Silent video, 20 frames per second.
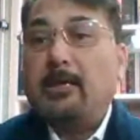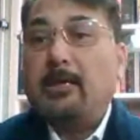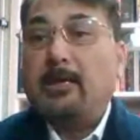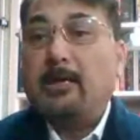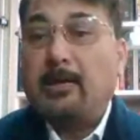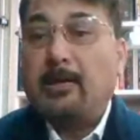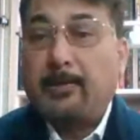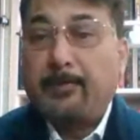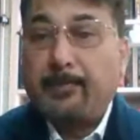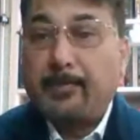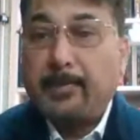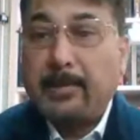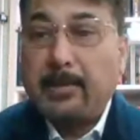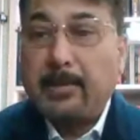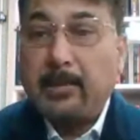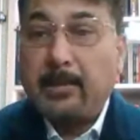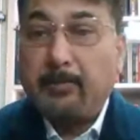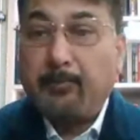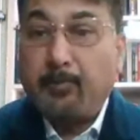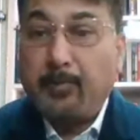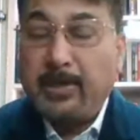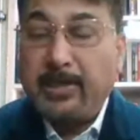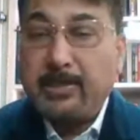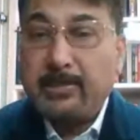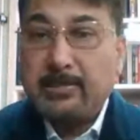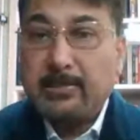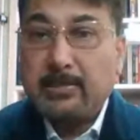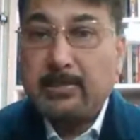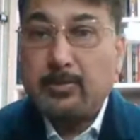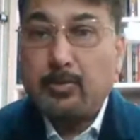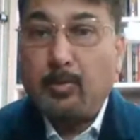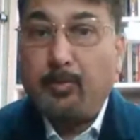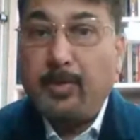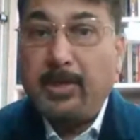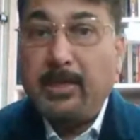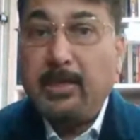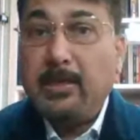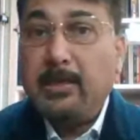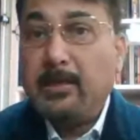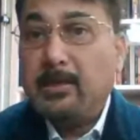the place to
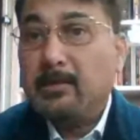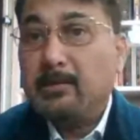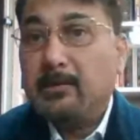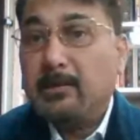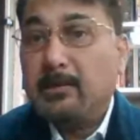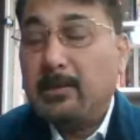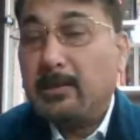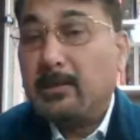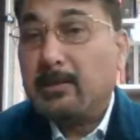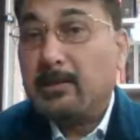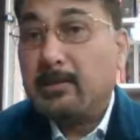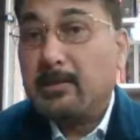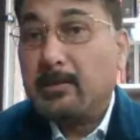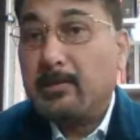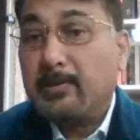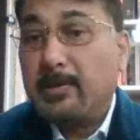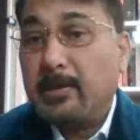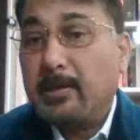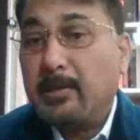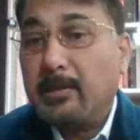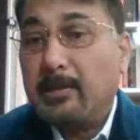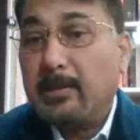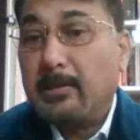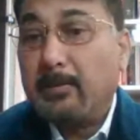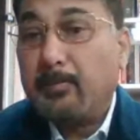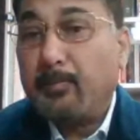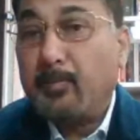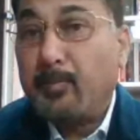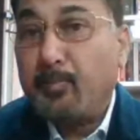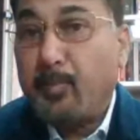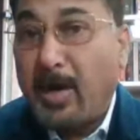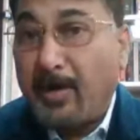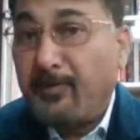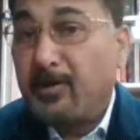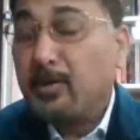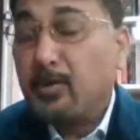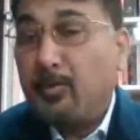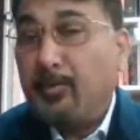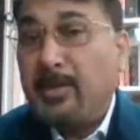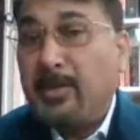be, in the
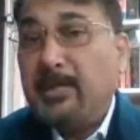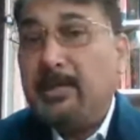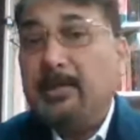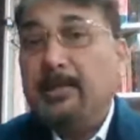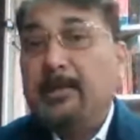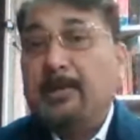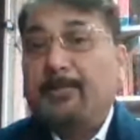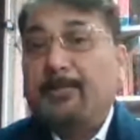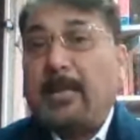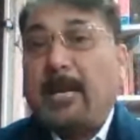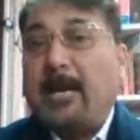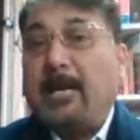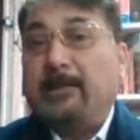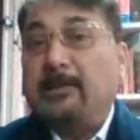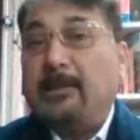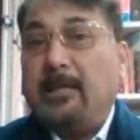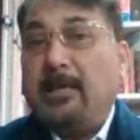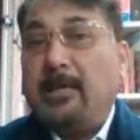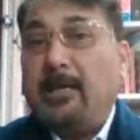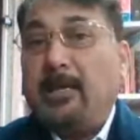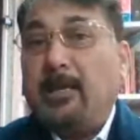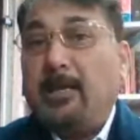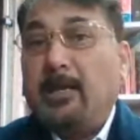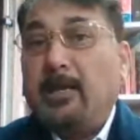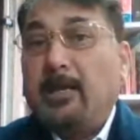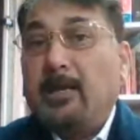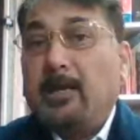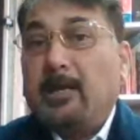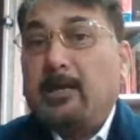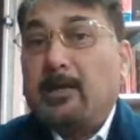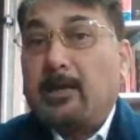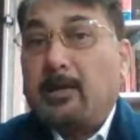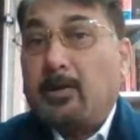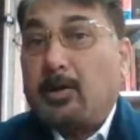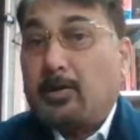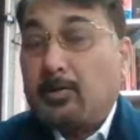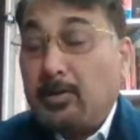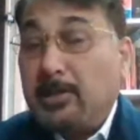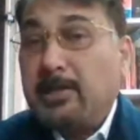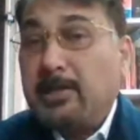power to be, and they
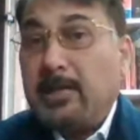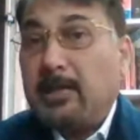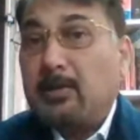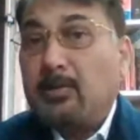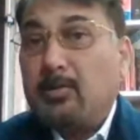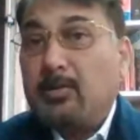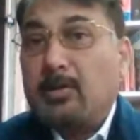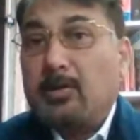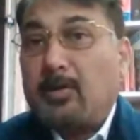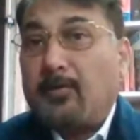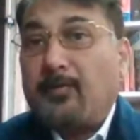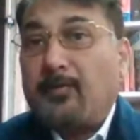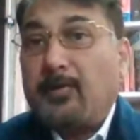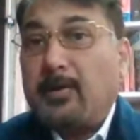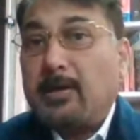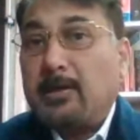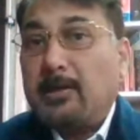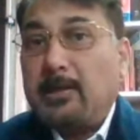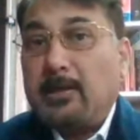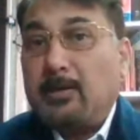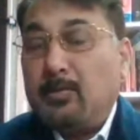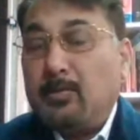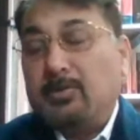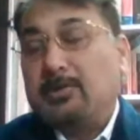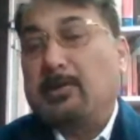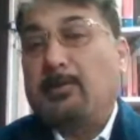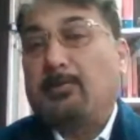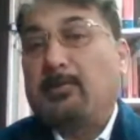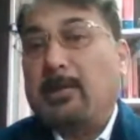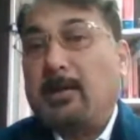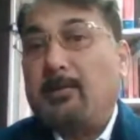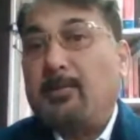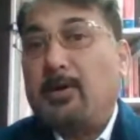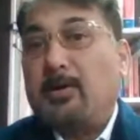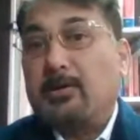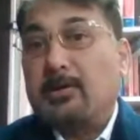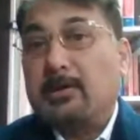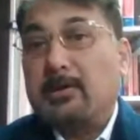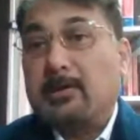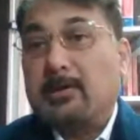not only take note of it, they do something
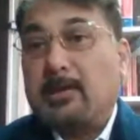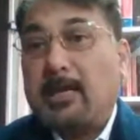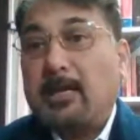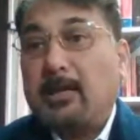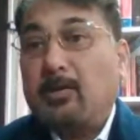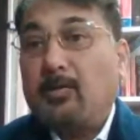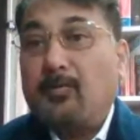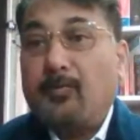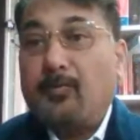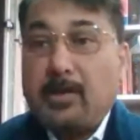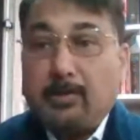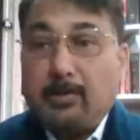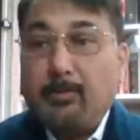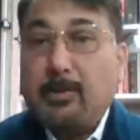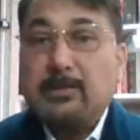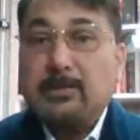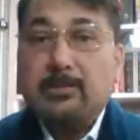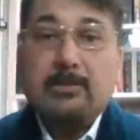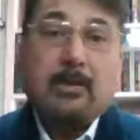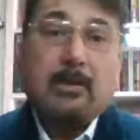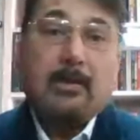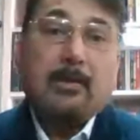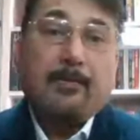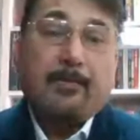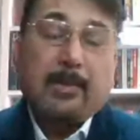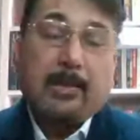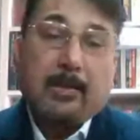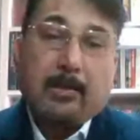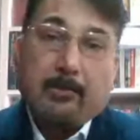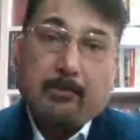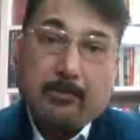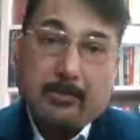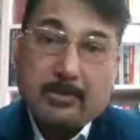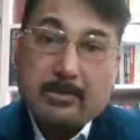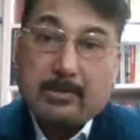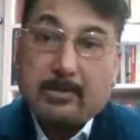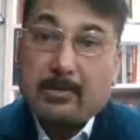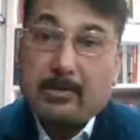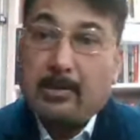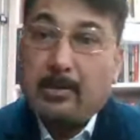about it. Thank you very much,
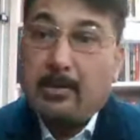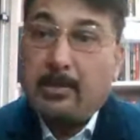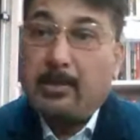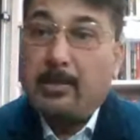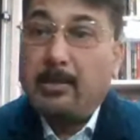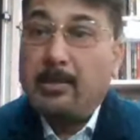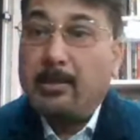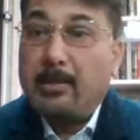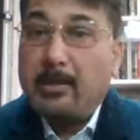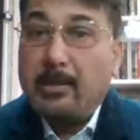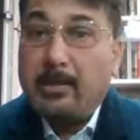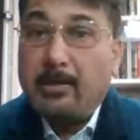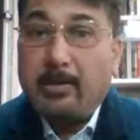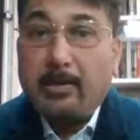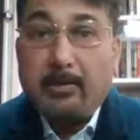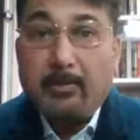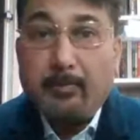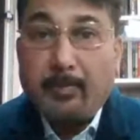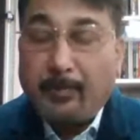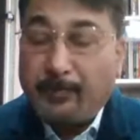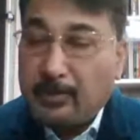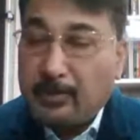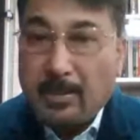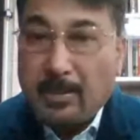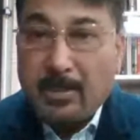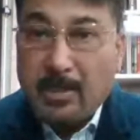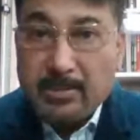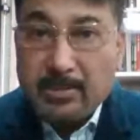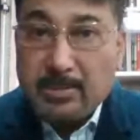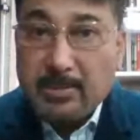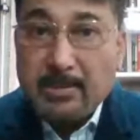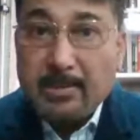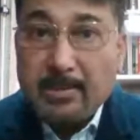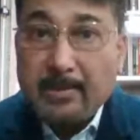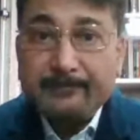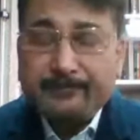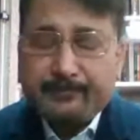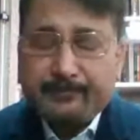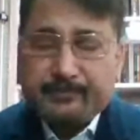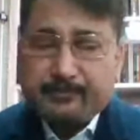Mr. Pavitran Rajan.
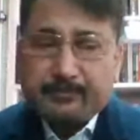